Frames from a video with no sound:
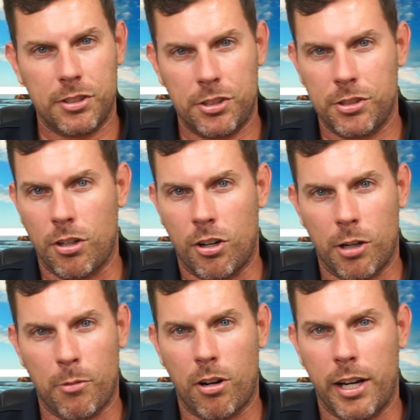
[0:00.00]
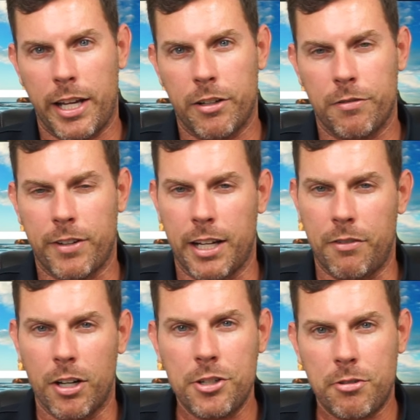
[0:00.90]
such as a Harmar
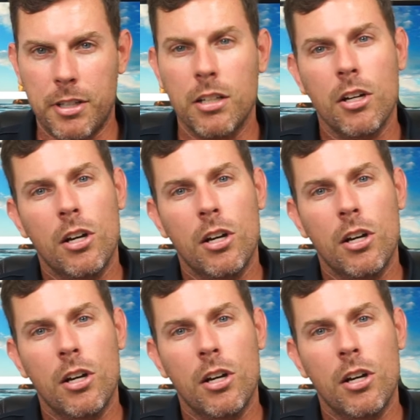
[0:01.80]
AL500,